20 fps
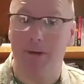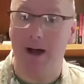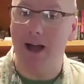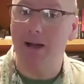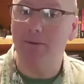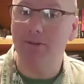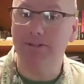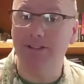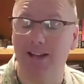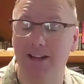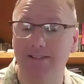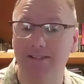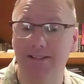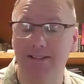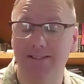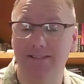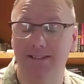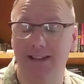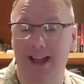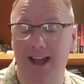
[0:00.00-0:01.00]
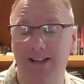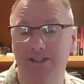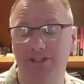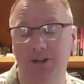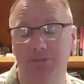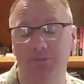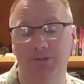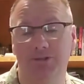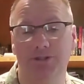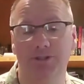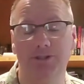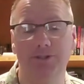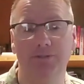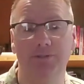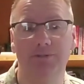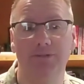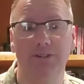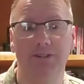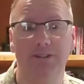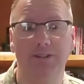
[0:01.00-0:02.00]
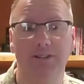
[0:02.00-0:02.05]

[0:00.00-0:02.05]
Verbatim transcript: Bible tells us in Acts chapter 2,